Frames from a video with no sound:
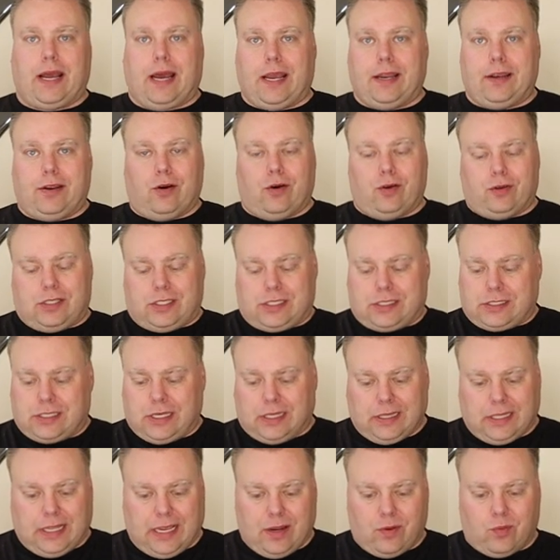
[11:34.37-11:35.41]
I know the
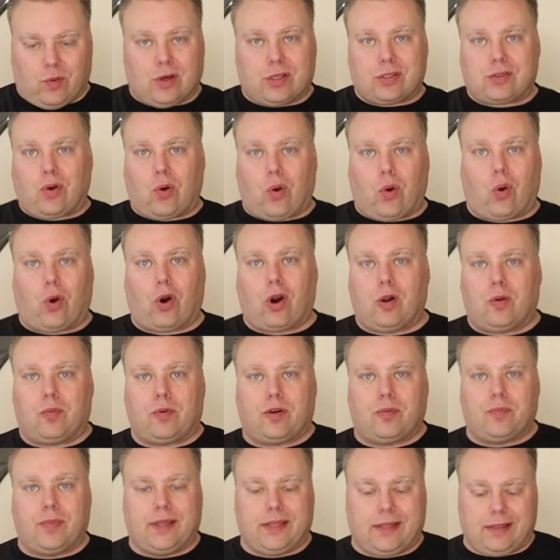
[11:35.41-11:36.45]
sunlight was
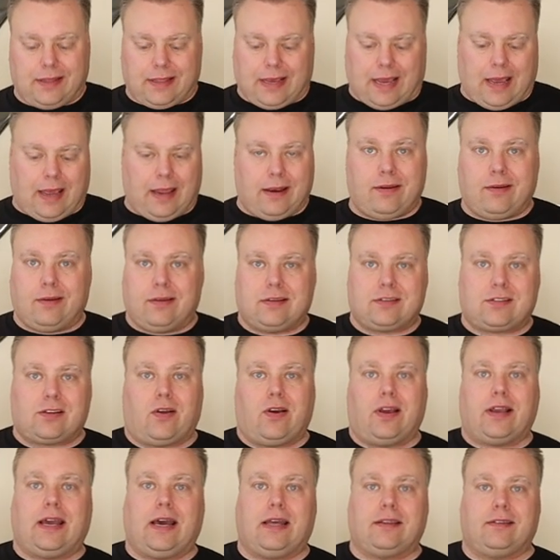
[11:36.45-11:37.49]
horrible, but that's
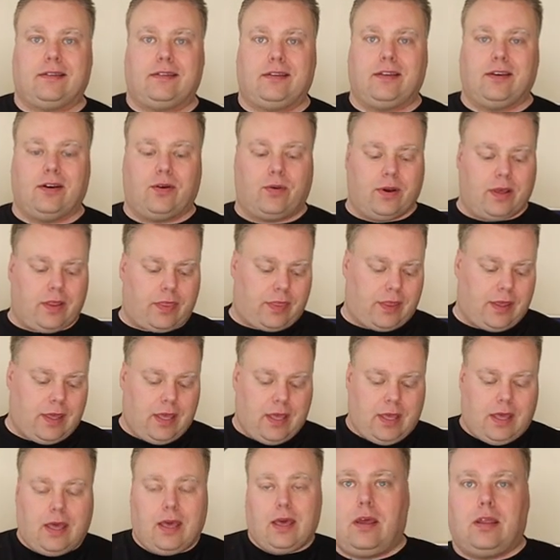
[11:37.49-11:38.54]
all I got to deal with.
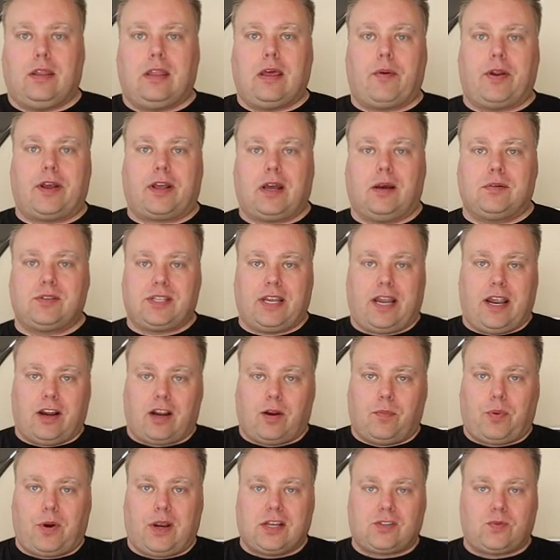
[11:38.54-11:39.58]
Now when it comes to the air
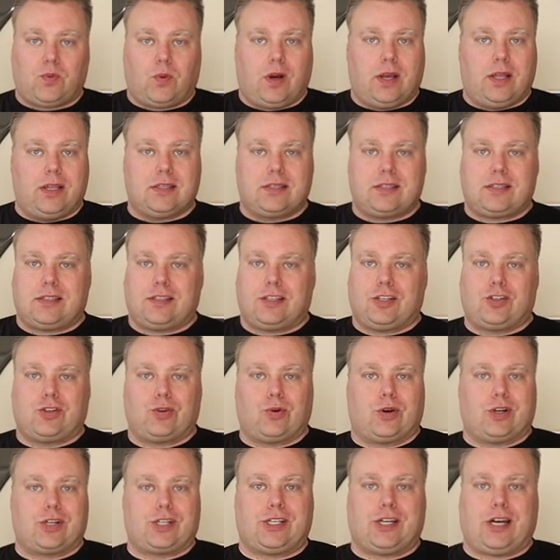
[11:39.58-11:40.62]
compressed ones, the
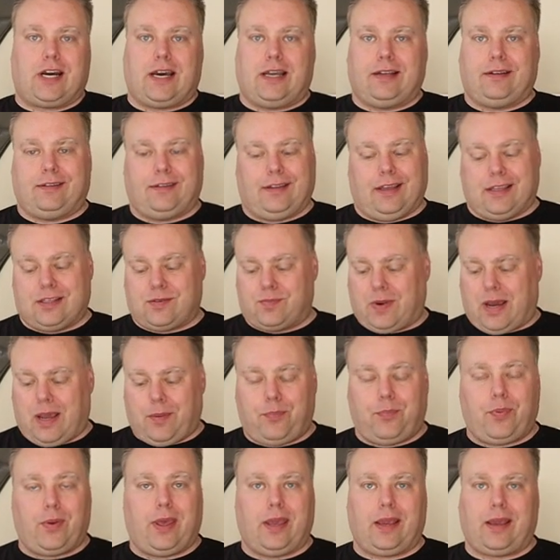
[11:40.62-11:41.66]
short shot is my
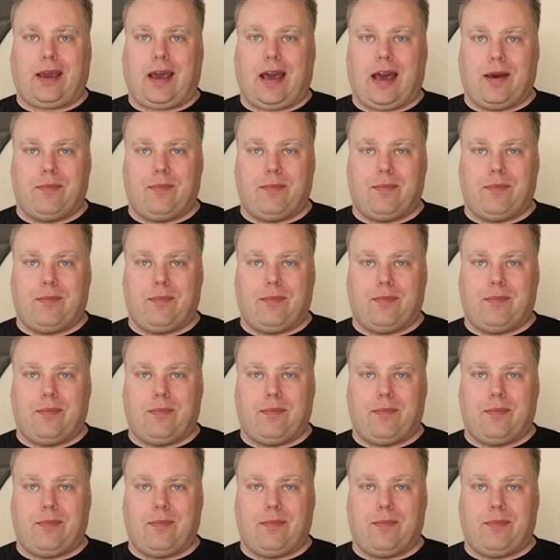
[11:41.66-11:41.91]
pick.